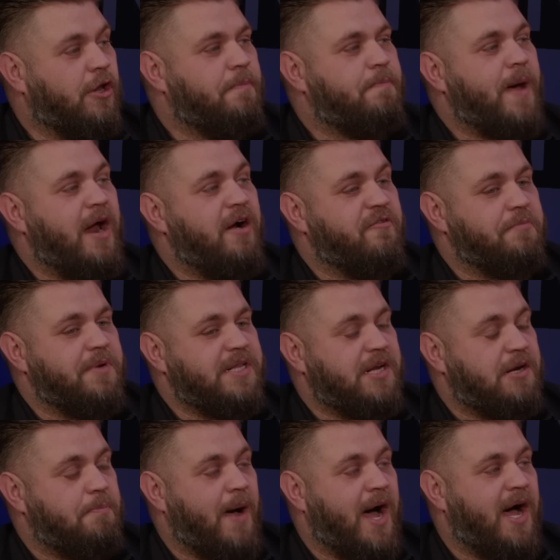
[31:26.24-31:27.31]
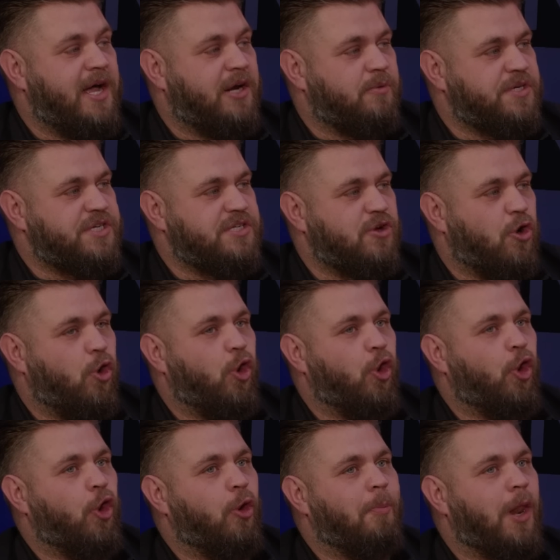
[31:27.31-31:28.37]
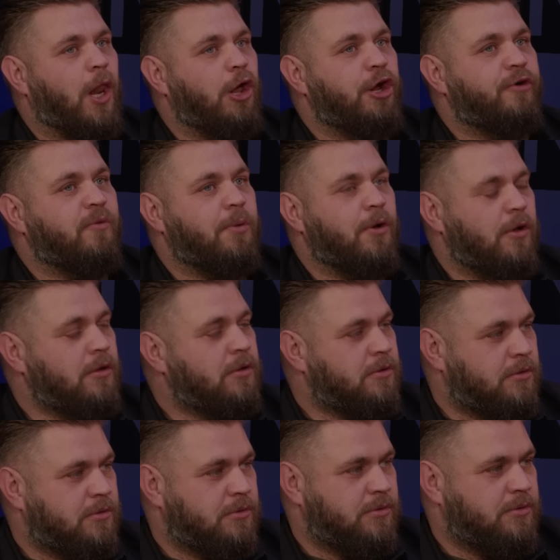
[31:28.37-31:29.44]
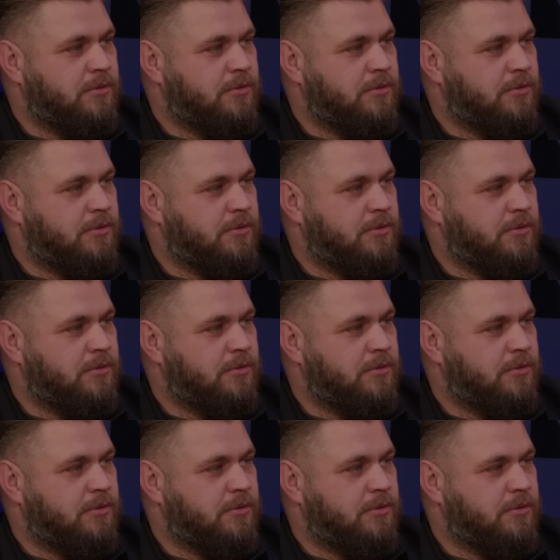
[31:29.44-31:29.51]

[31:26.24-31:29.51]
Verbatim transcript: and you got the pair of them in The Departed, which is unbelievable.